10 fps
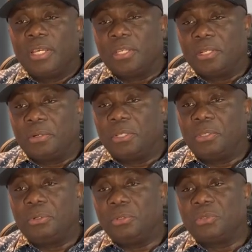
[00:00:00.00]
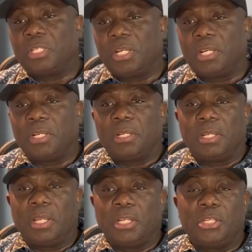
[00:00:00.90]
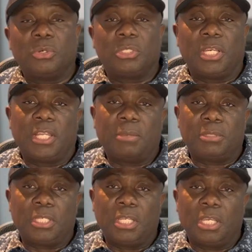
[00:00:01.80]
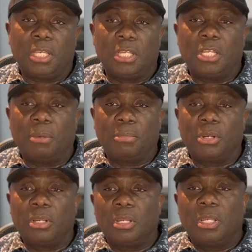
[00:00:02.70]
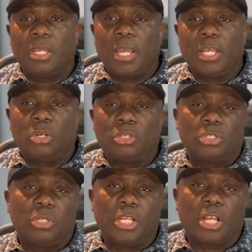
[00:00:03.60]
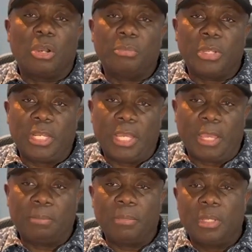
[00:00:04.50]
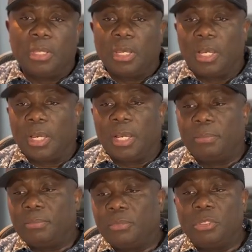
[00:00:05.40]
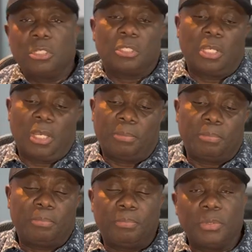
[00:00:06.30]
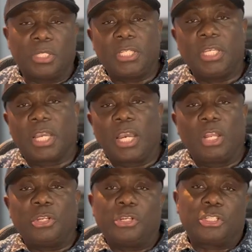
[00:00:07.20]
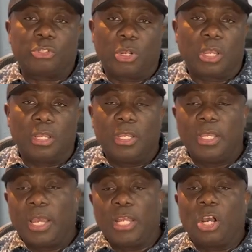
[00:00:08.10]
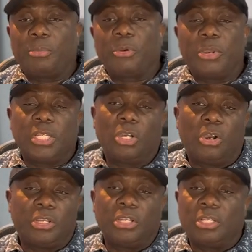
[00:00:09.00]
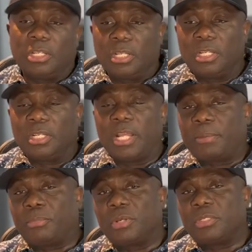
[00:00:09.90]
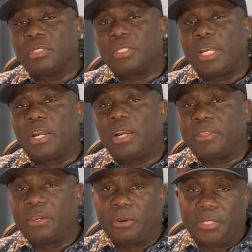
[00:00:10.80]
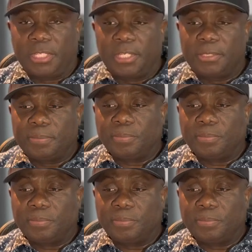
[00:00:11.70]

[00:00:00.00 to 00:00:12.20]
You know, you'll use their, their DOT and MC number and also their company name. Um, you just uh, put a decal on your truck and operate under that person's uh, authority.